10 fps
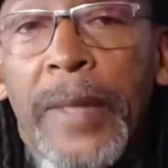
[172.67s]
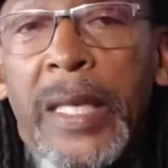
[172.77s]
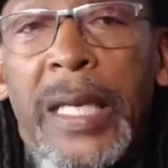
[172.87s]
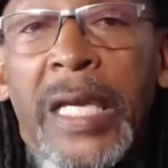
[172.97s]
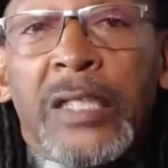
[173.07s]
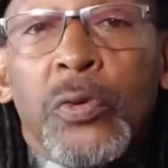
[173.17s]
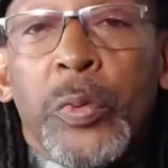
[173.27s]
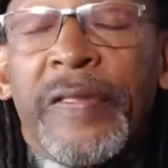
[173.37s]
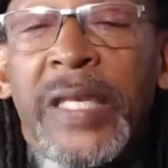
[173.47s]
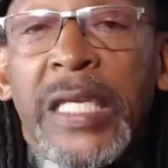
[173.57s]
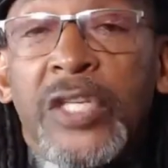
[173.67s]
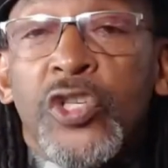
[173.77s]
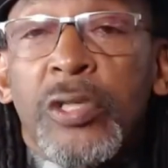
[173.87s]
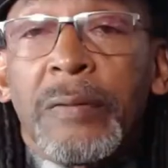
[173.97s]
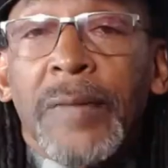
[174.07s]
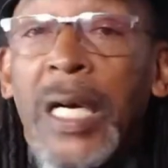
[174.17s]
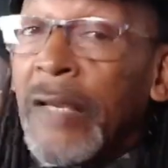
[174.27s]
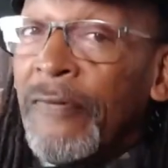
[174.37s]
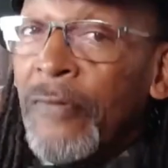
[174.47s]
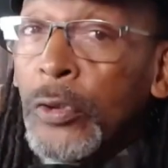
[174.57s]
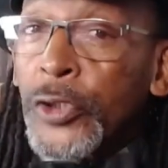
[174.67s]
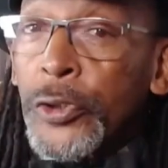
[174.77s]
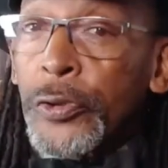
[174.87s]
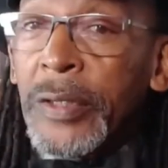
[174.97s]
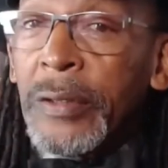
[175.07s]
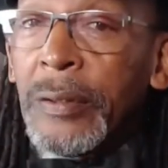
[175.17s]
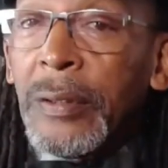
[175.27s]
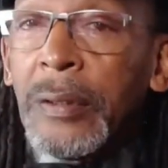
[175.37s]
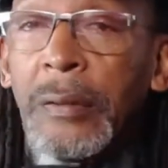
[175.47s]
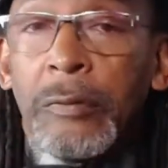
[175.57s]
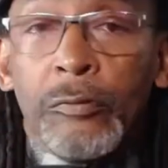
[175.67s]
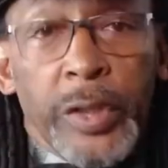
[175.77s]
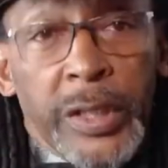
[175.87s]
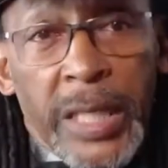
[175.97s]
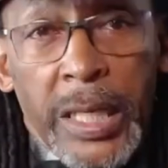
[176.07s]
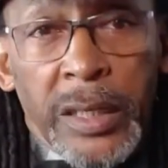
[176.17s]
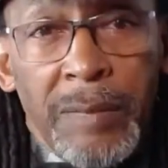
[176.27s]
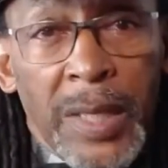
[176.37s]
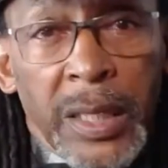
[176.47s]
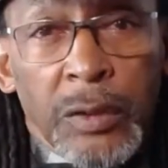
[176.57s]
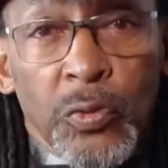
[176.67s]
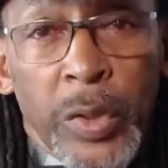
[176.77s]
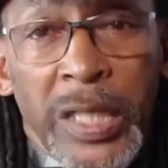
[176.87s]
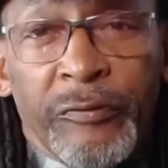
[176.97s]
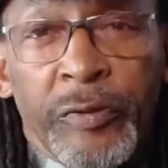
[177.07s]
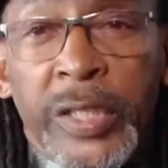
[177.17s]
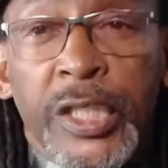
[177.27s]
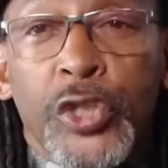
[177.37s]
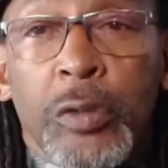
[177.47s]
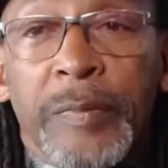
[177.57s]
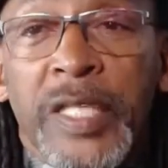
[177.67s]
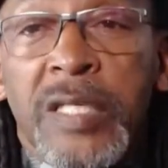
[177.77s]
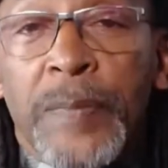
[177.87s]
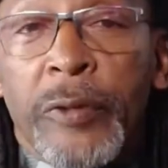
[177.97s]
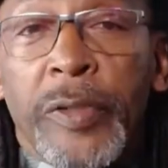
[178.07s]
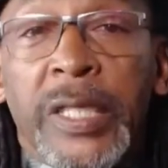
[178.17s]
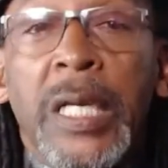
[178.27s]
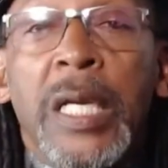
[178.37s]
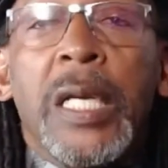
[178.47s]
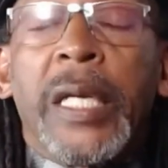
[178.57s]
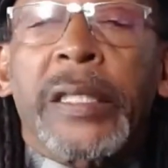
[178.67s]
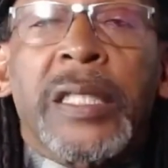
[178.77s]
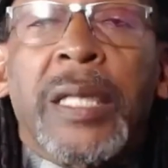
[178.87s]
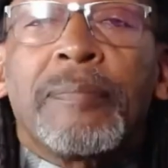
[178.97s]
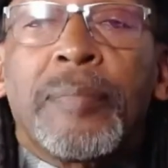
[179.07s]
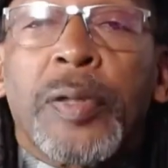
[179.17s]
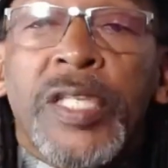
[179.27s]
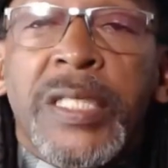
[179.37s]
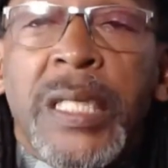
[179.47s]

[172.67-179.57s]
and with each I faltered, regained my unwavering, determined spirit, and kept pressing